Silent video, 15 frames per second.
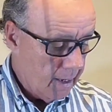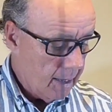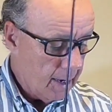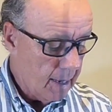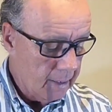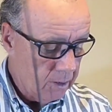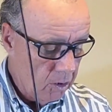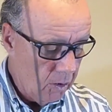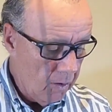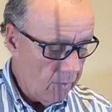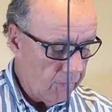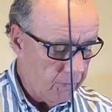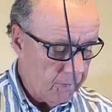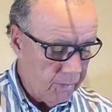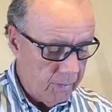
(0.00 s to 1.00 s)
Another
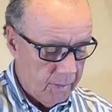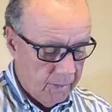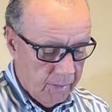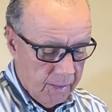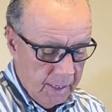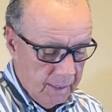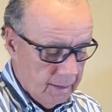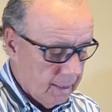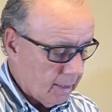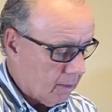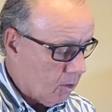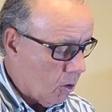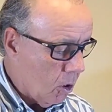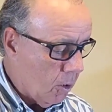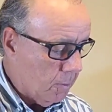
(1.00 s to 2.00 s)
thing
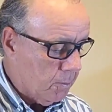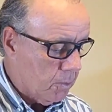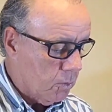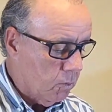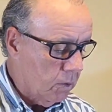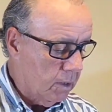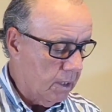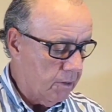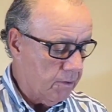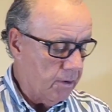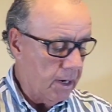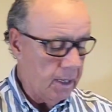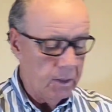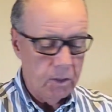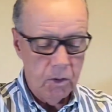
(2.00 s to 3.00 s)
that comes with the
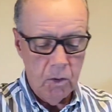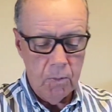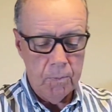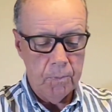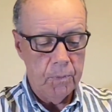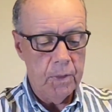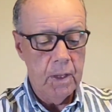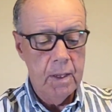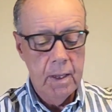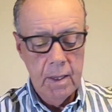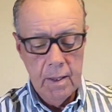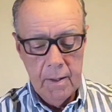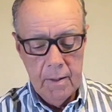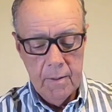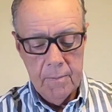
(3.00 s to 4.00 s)
radio
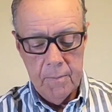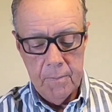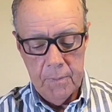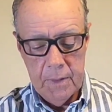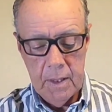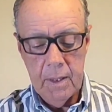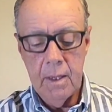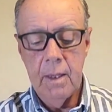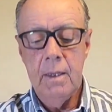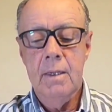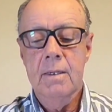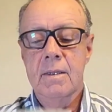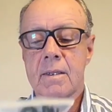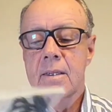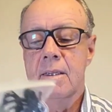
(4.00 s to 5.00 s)

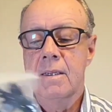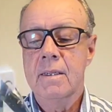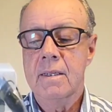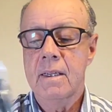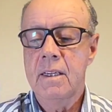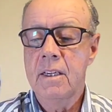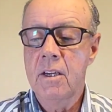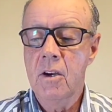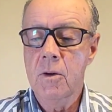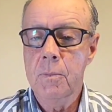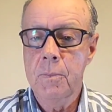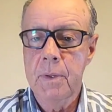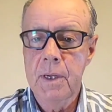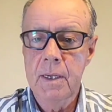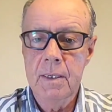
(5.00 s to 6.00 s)
is this
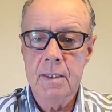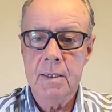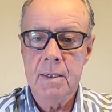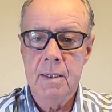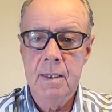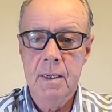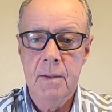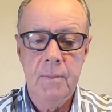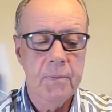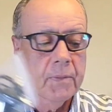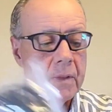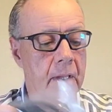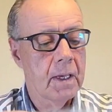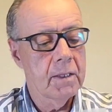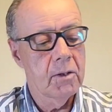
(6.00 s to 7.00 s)
earpiece
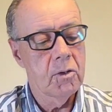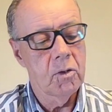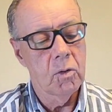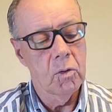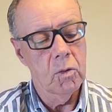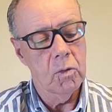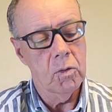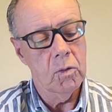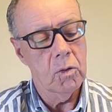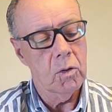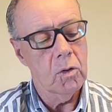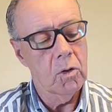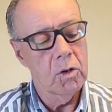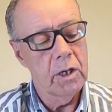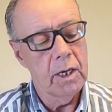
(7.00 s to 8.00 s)
that you
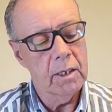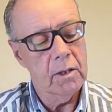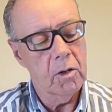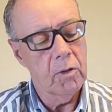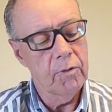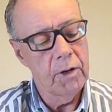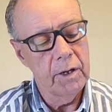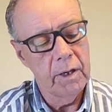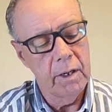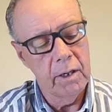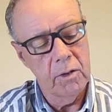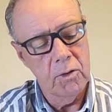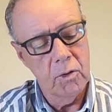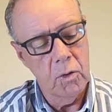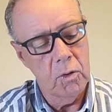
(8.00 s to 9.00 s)
connect over
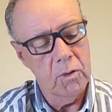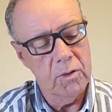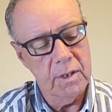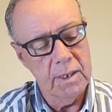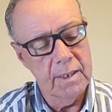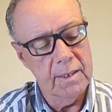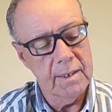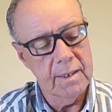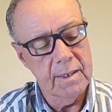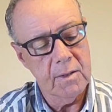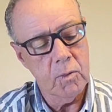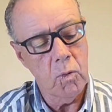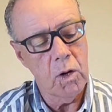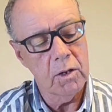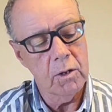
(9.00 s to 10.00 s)
here. Since it's
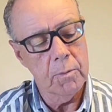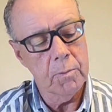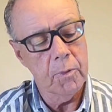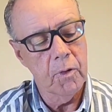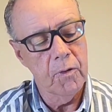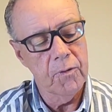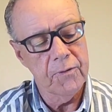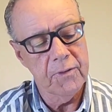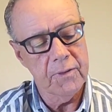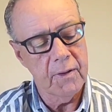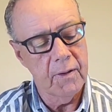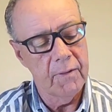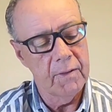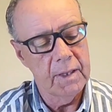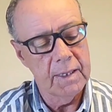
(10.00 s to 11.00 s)
waterproof,
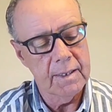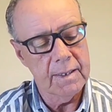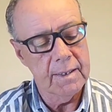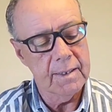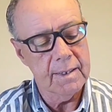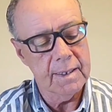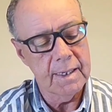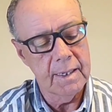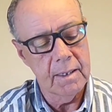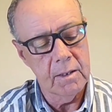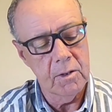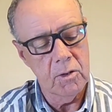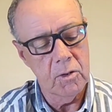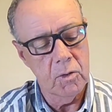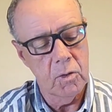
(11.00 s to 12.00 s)
this is
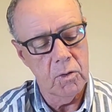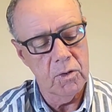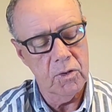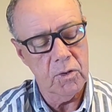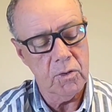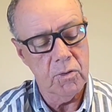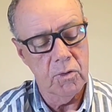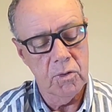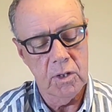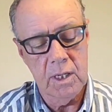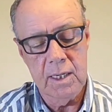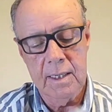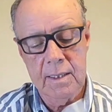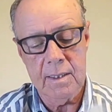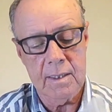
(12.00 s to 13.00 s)
sealed. You unscrew
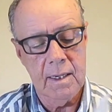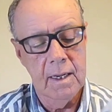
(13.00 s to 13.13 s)
this